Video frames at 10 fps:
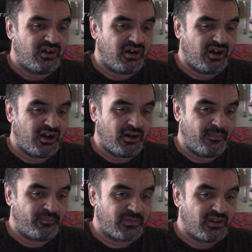
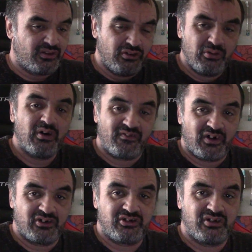um, the newer
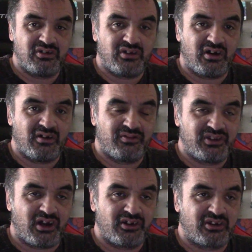versions of
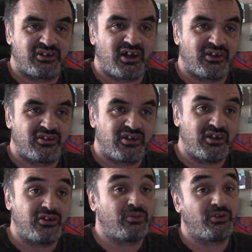Sonic and Sally's
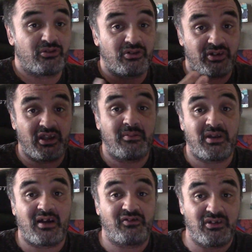Kids, which were named
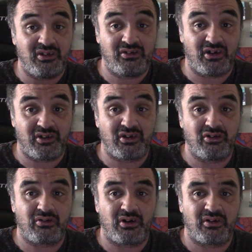after the Sonic
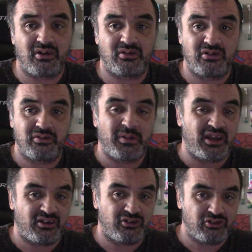Underground characters
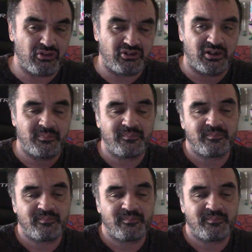Manic and Sonia,